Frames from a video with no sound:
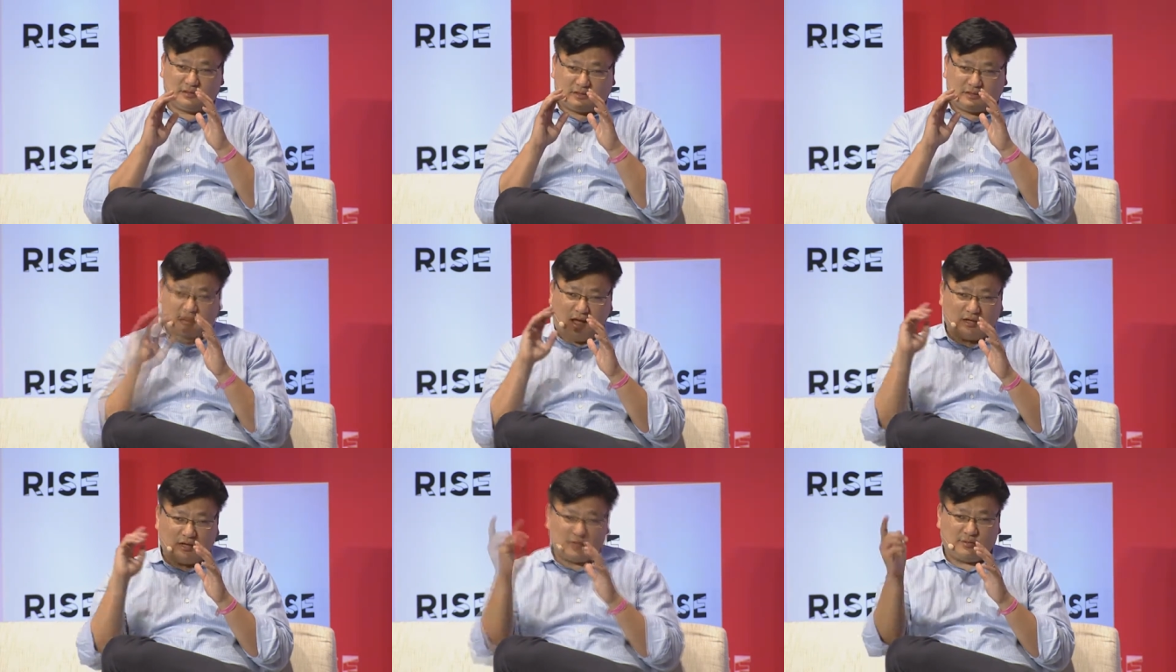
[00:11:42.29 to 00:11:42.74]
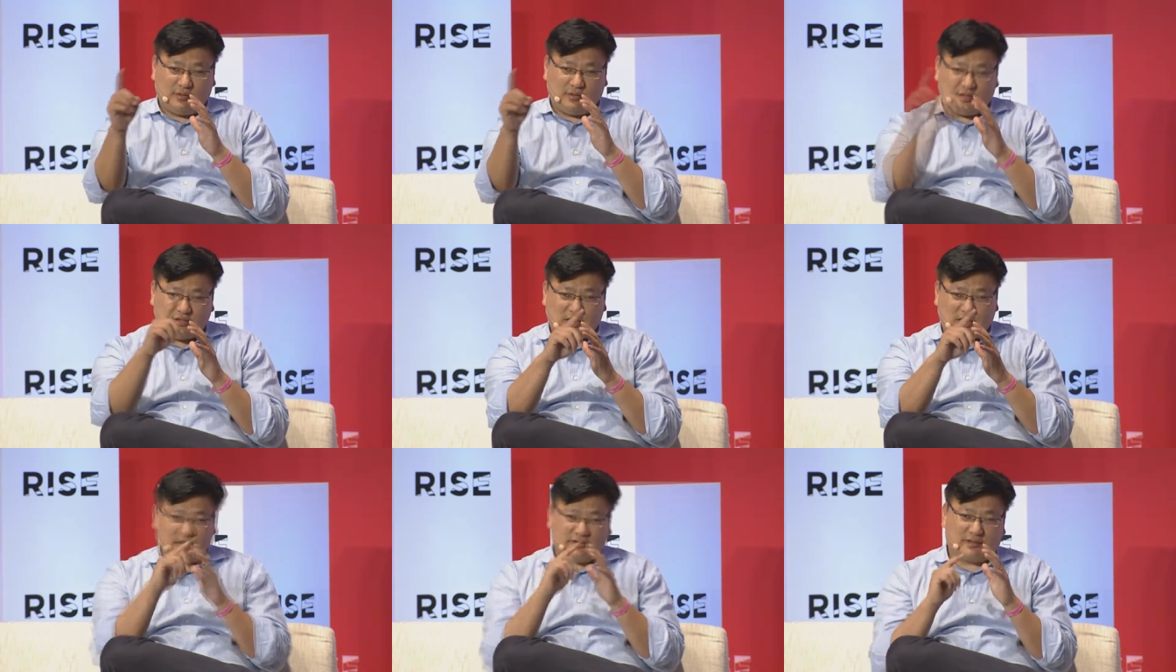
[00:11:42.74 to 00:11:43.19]
talk to
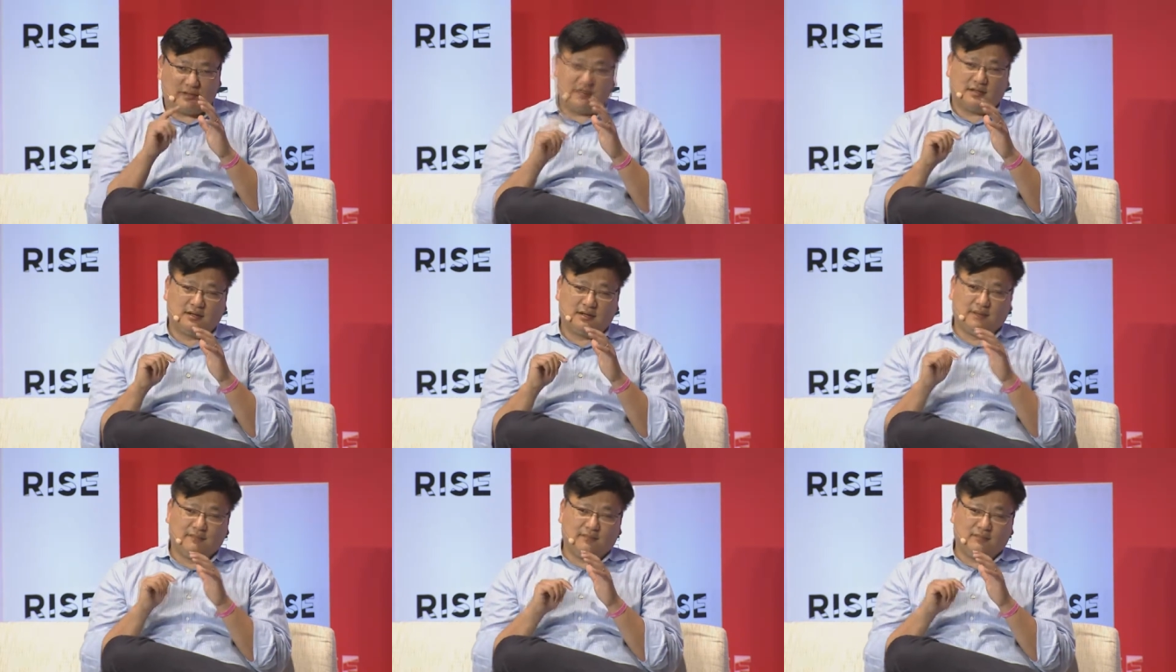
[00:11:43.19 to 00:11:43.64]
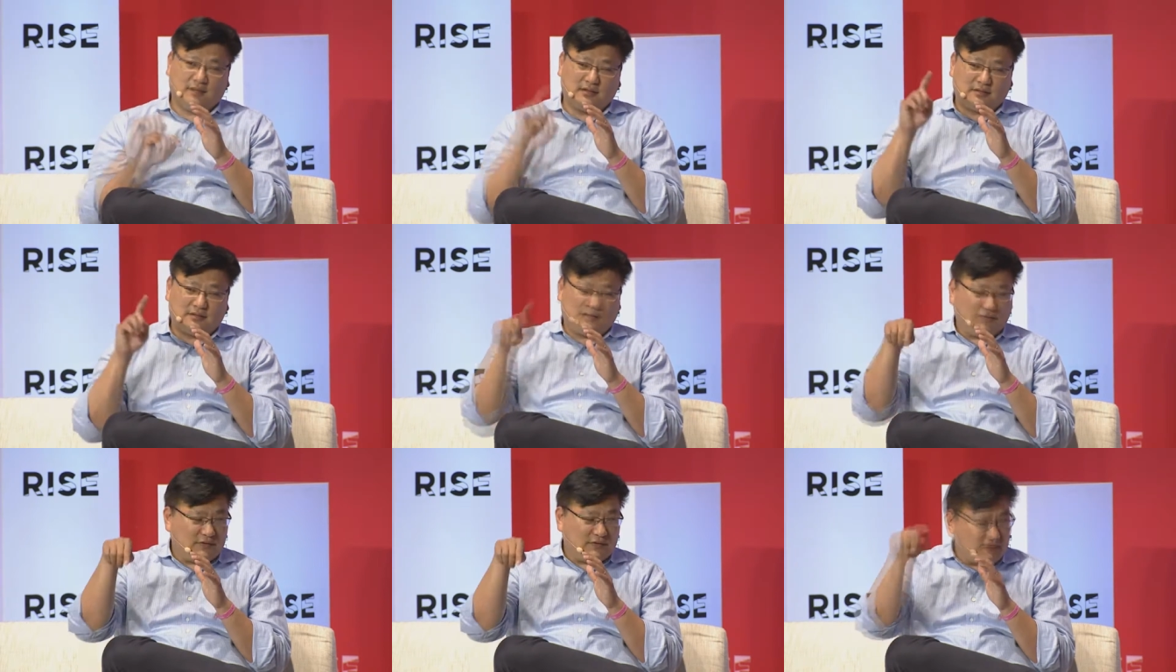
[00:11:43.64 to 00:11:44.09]
each other in
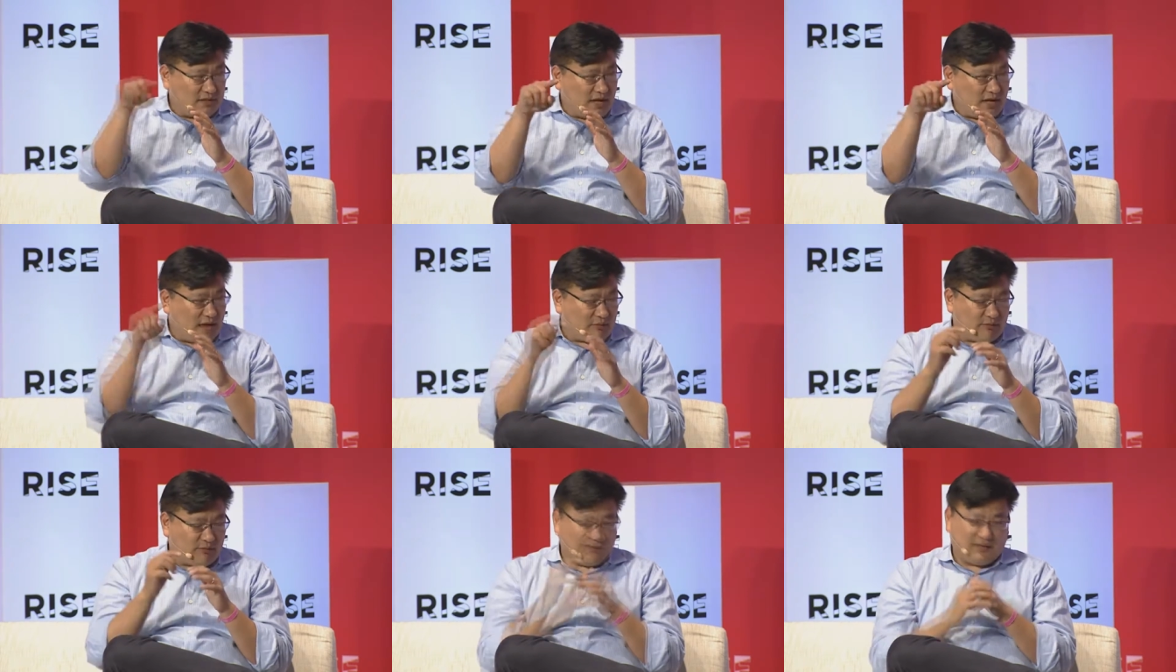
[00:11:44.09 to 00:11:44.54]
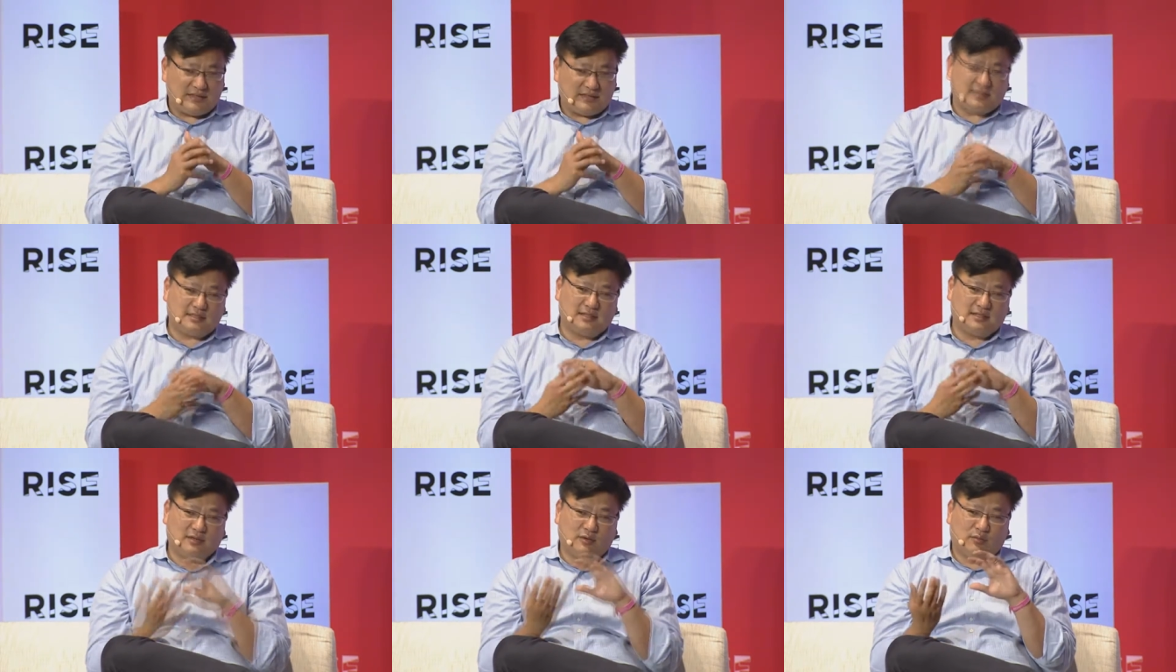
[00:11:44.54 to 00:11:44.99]
different
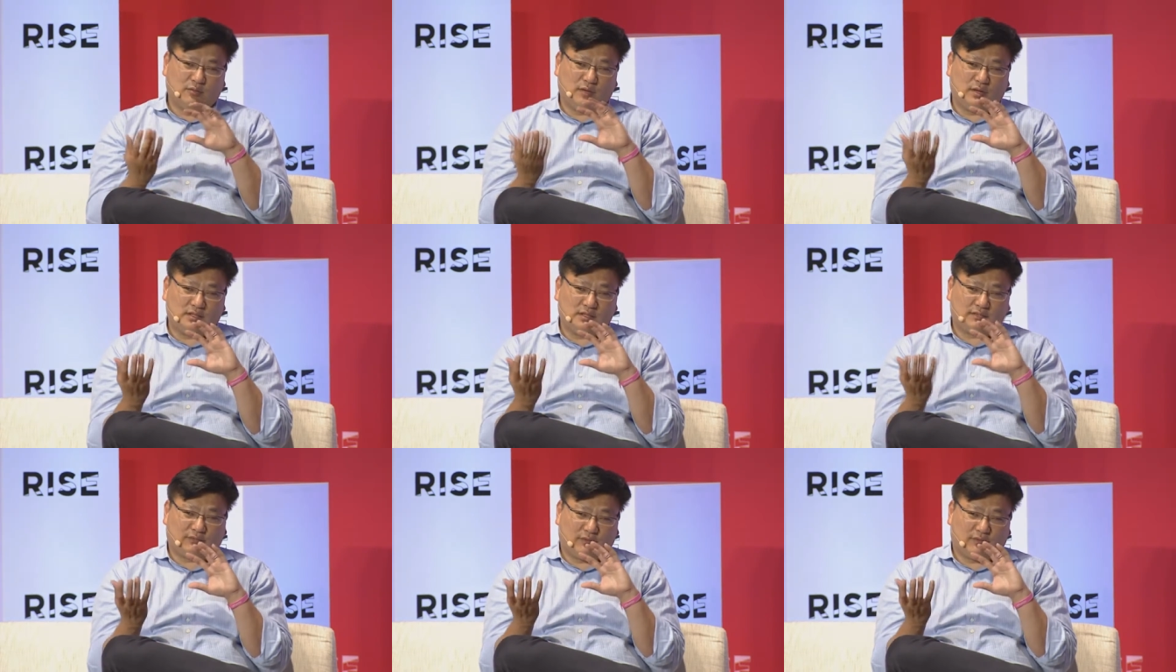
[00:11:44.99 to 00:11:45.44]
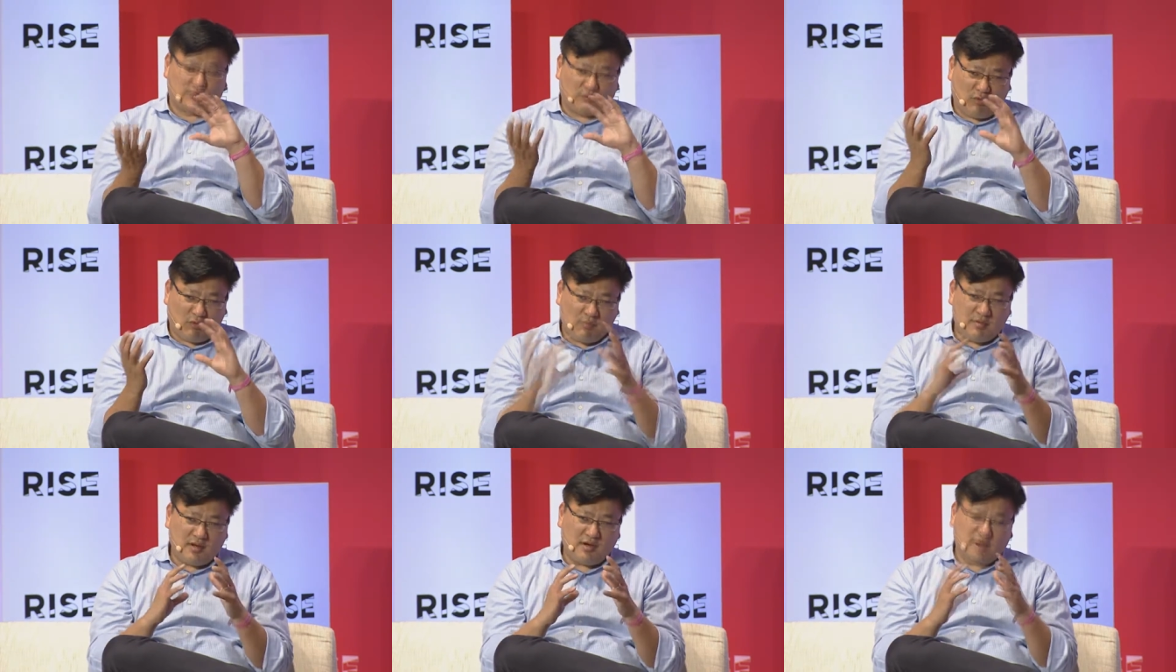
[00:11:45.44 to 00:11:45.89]
geographies, whether it's for a
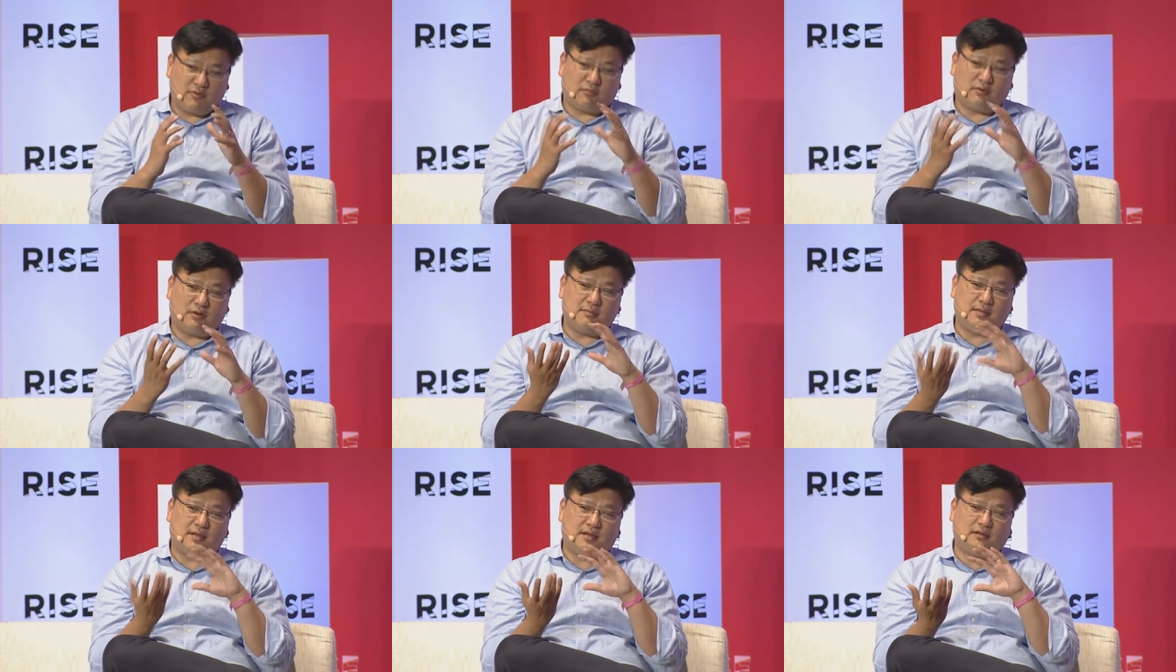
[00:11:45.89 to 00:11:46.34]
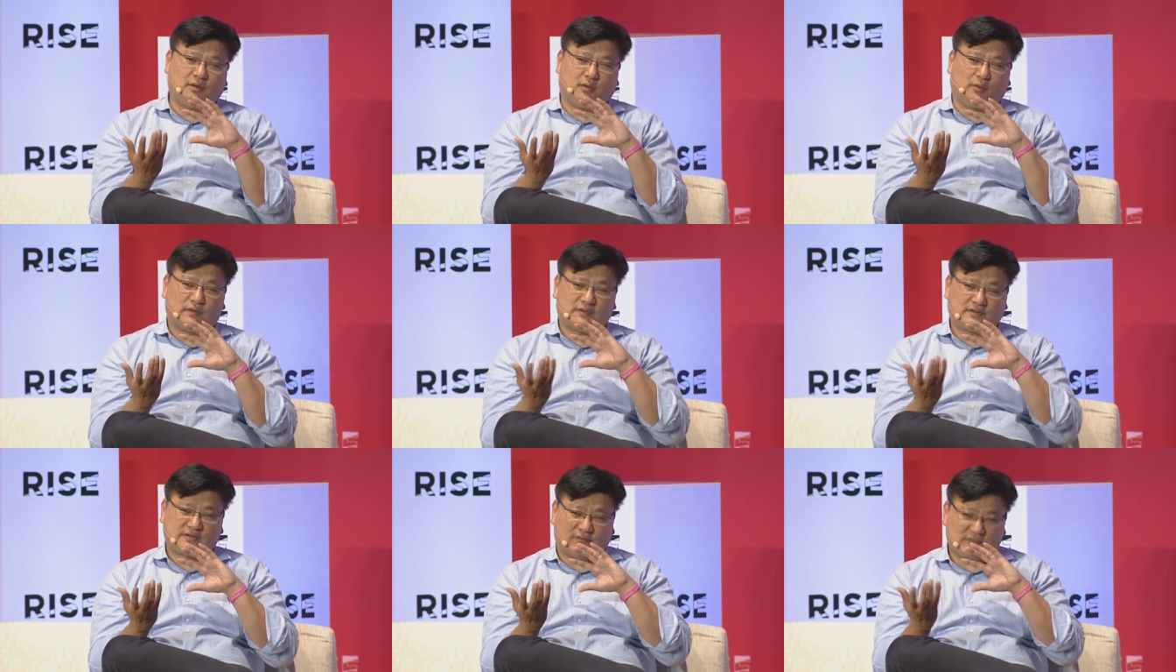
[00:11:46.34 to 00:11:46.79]
roaming agreement
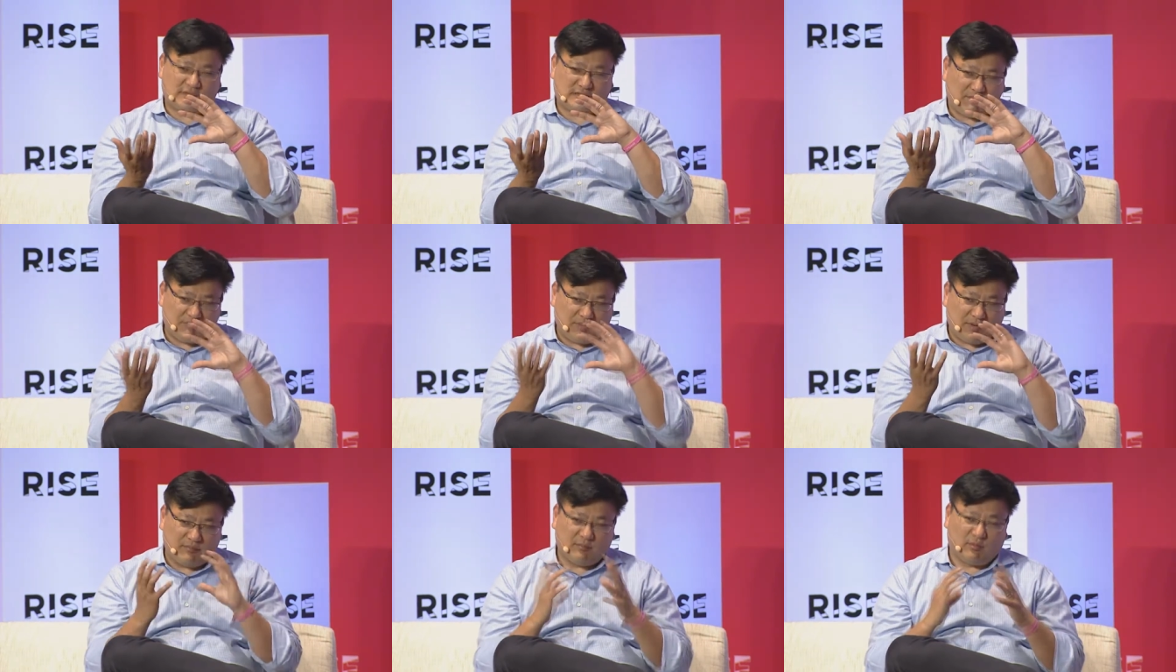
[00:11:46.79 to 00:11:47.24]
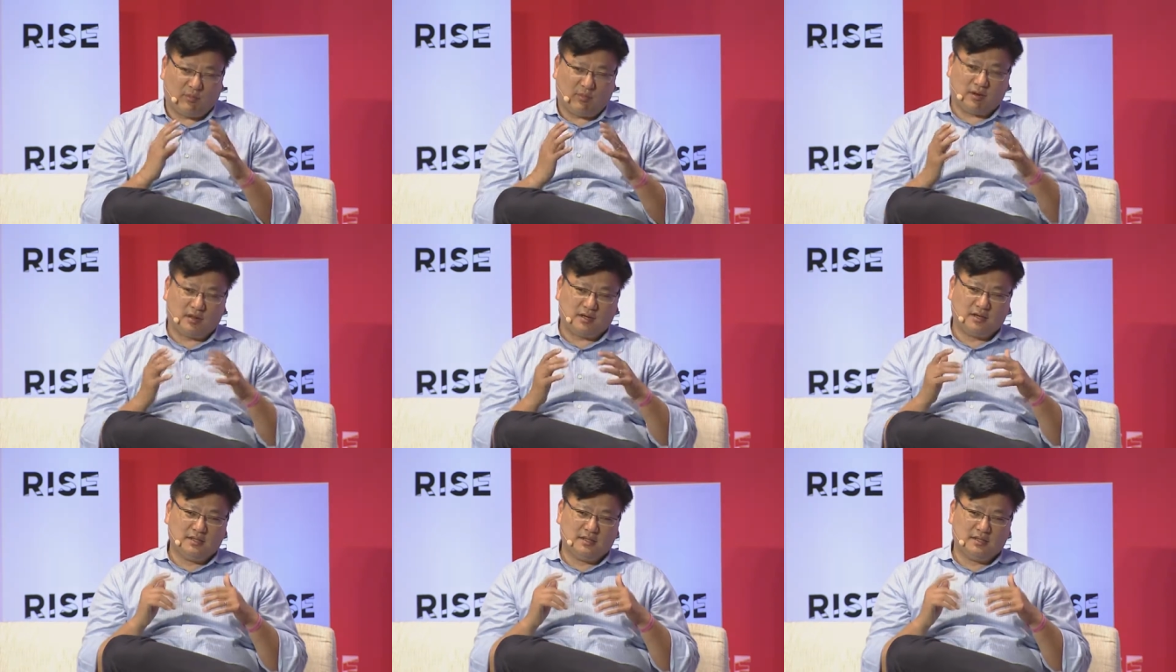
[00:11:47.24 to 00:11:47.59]
or something more.